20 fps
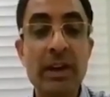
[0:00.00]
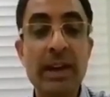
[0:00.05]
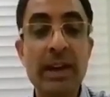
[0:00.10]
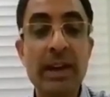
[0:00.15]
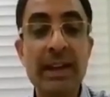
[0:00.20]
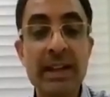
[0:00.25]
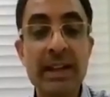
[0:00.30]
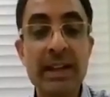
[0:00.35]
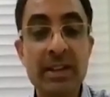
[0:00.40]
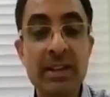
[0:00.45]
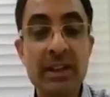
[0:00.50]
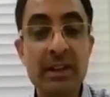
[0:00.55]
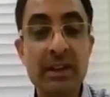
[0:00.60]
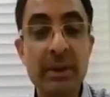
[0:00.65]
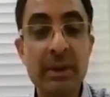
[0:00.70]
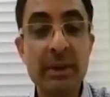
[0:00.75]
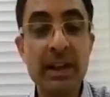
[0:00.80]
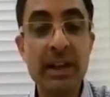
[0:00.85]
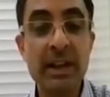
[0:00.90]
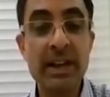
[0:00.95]
Initially, the
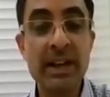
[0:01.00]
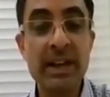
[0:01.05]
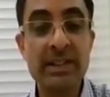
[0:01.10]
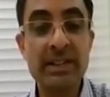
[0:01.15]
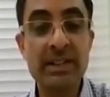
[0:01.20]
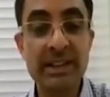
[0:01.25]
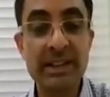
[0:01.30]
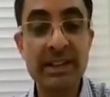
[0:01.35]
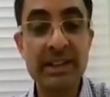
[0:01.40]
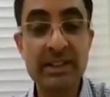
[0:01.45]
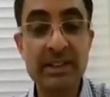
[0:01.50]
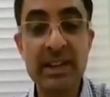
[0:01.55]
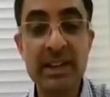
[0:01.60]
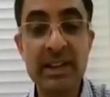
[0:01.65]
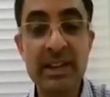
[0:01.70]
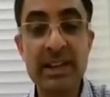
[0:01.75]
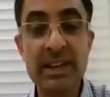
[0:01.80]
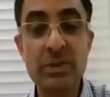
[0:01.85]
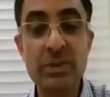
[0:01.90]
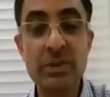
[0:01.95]
B lines are
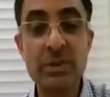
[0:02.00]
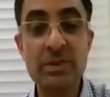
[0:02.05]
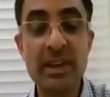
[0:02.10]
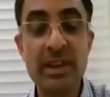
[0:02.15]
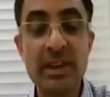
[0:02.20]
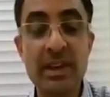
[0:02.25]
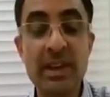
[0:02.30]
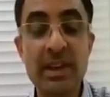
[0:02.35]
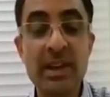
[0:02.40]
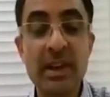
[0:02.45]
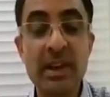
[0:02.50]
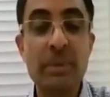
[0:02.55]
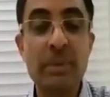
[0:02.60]
discrete, as you see,